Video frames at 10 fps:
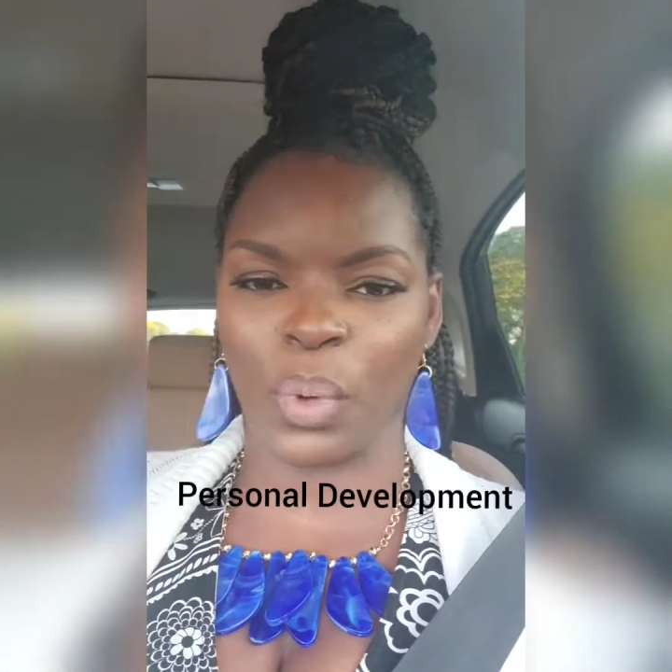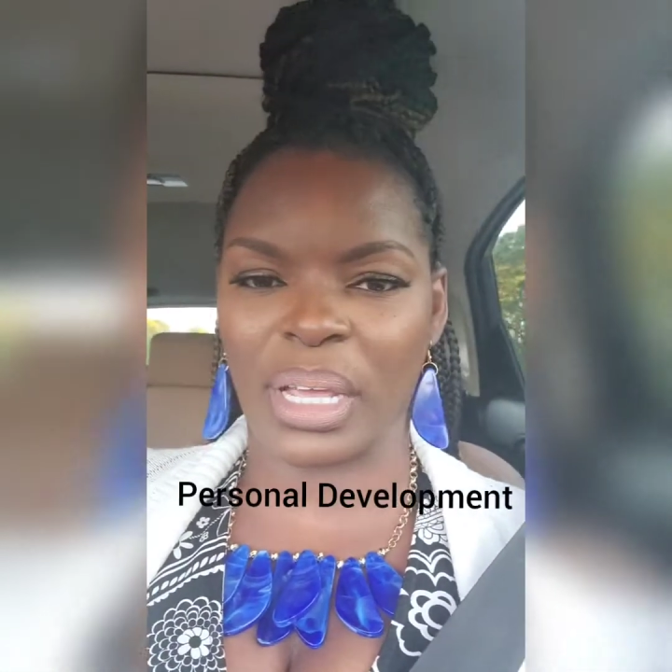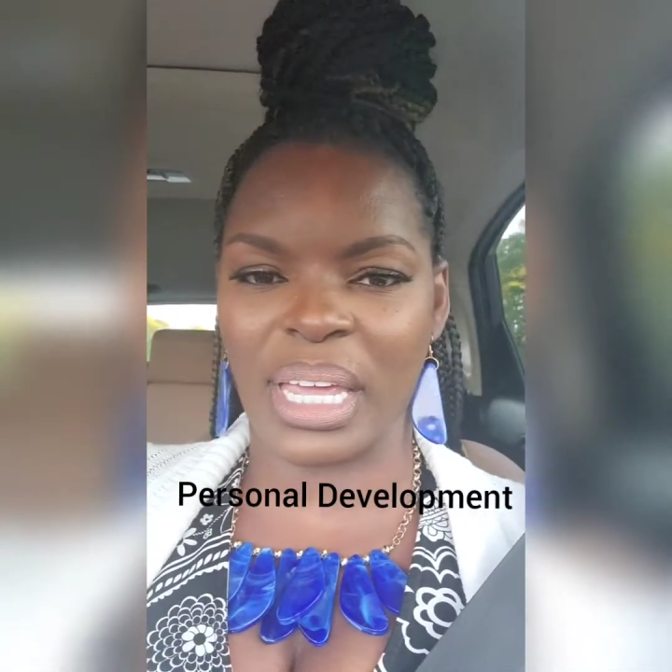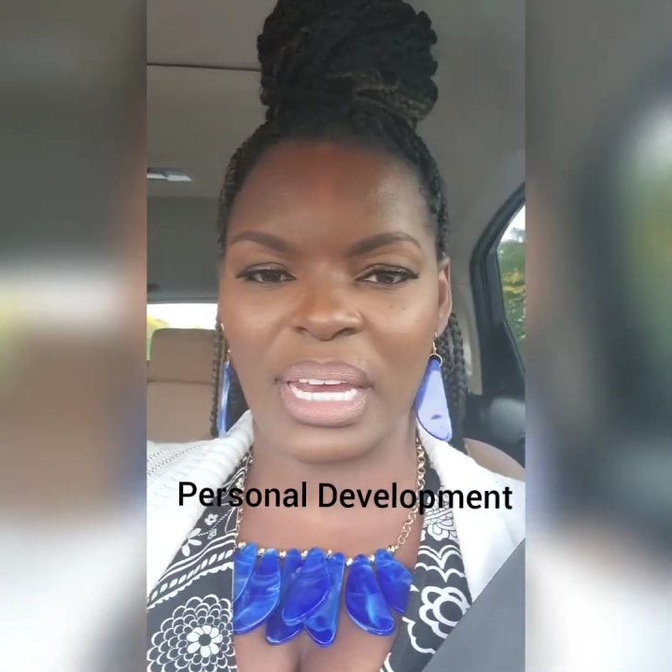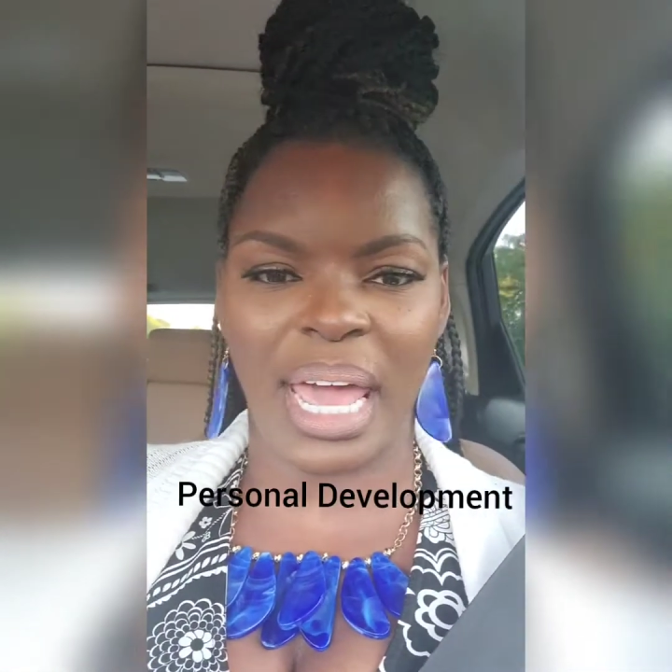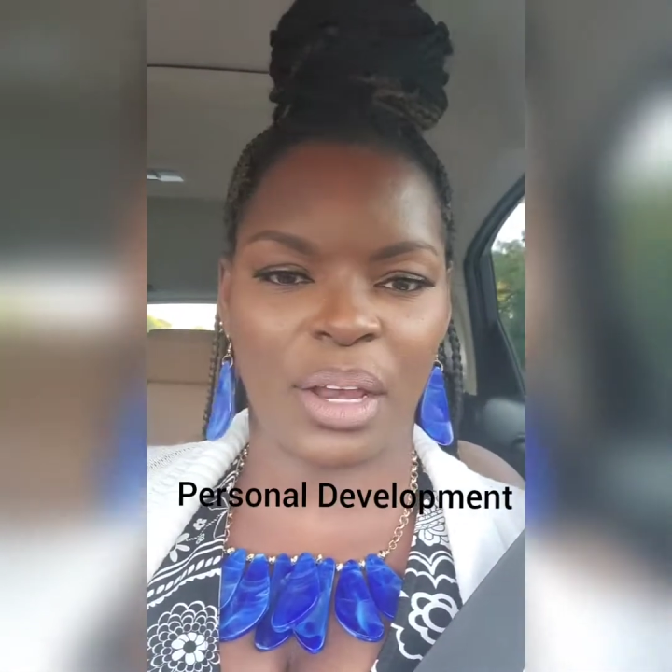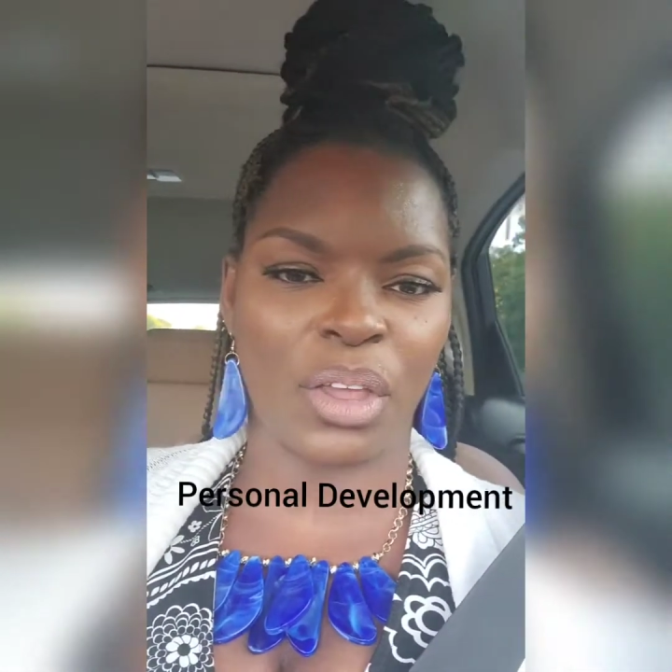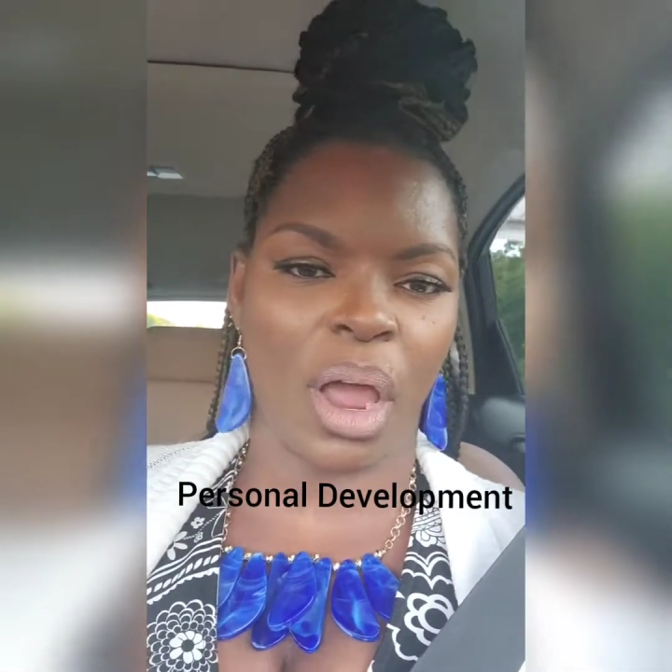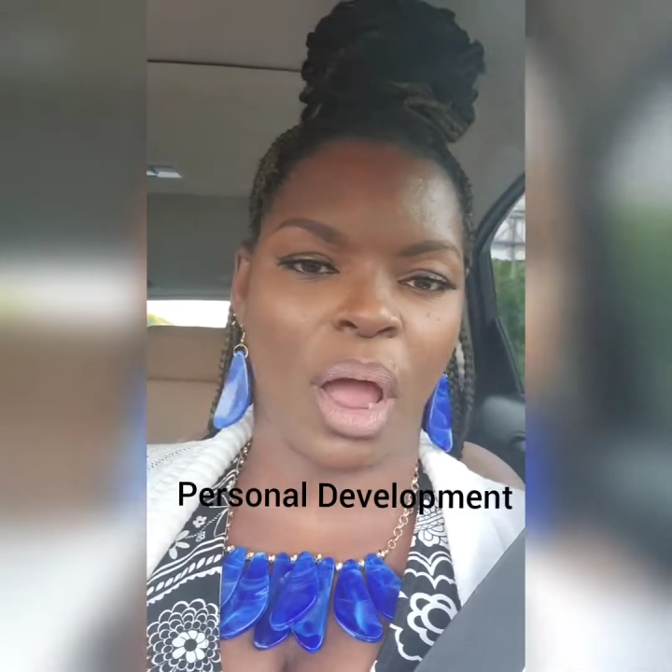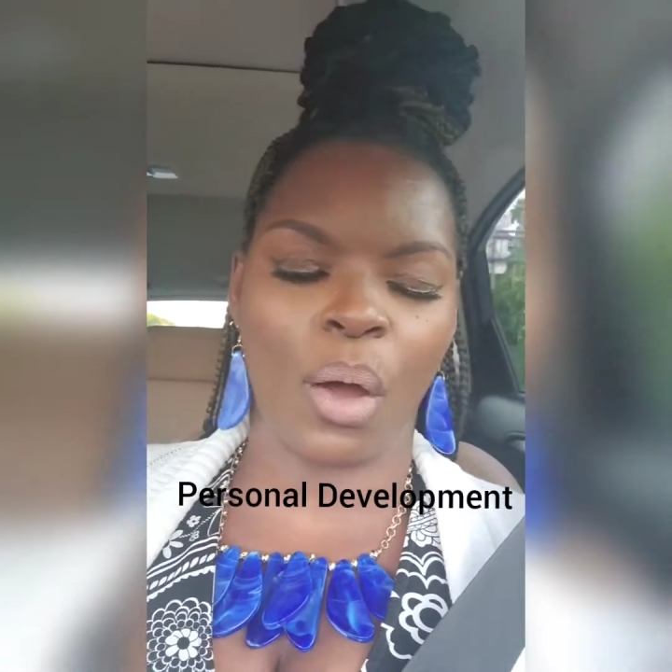with getting out of
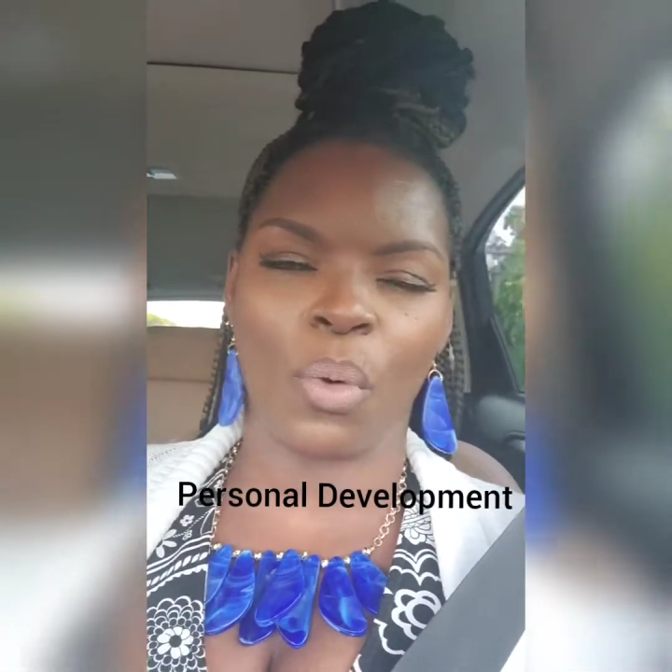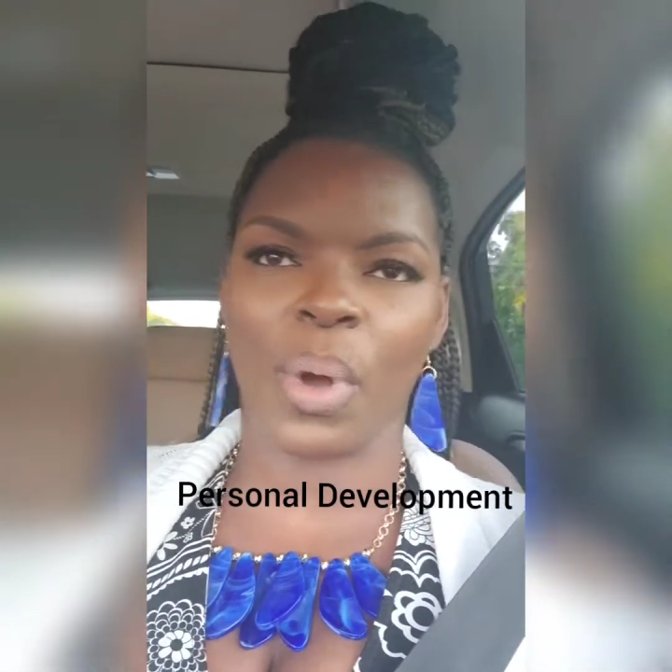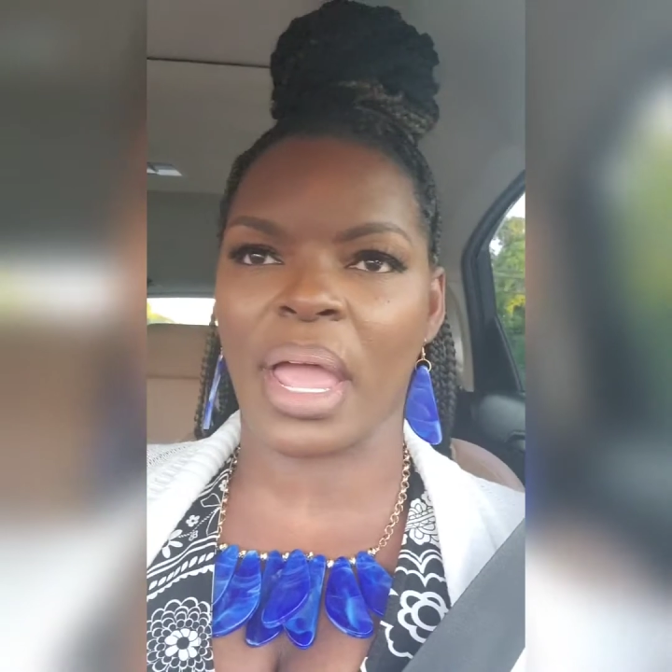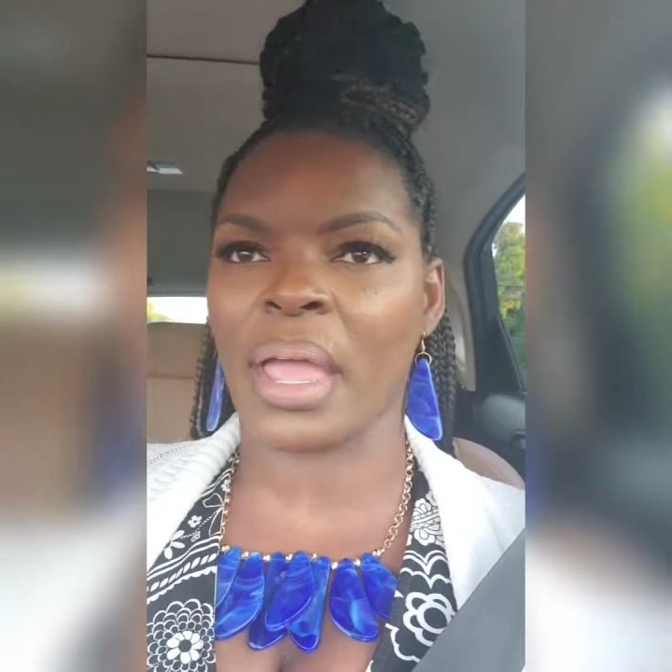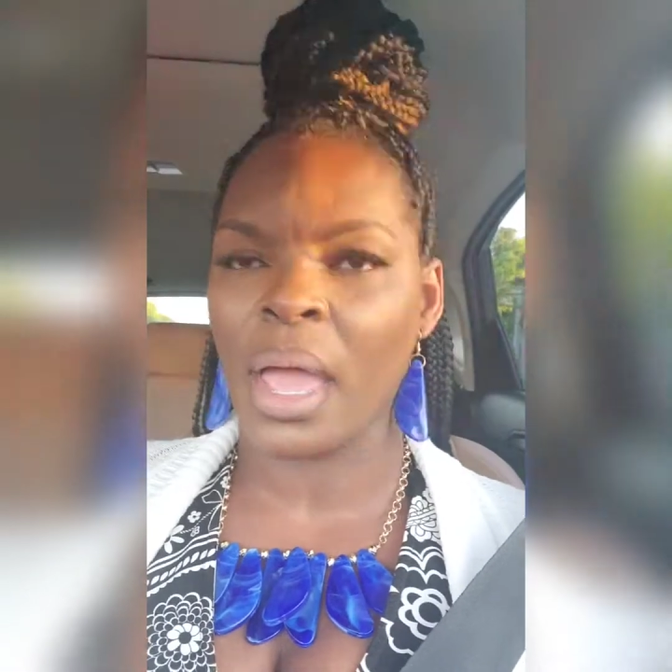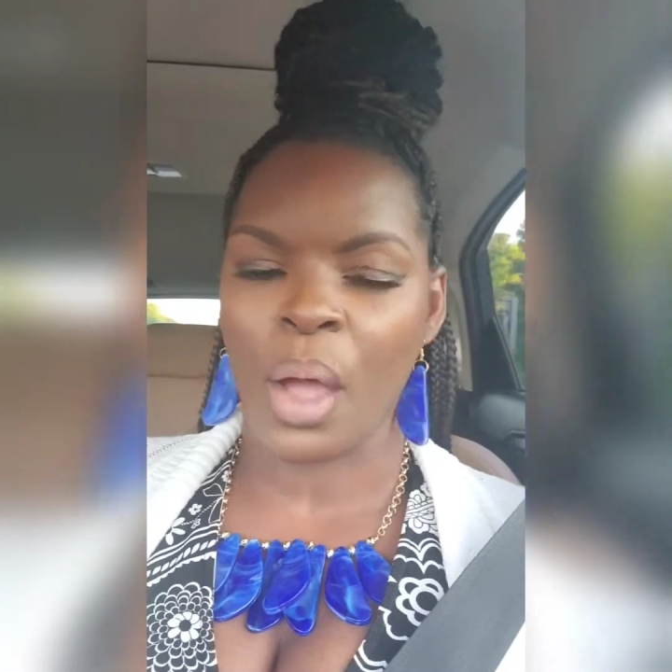your own way,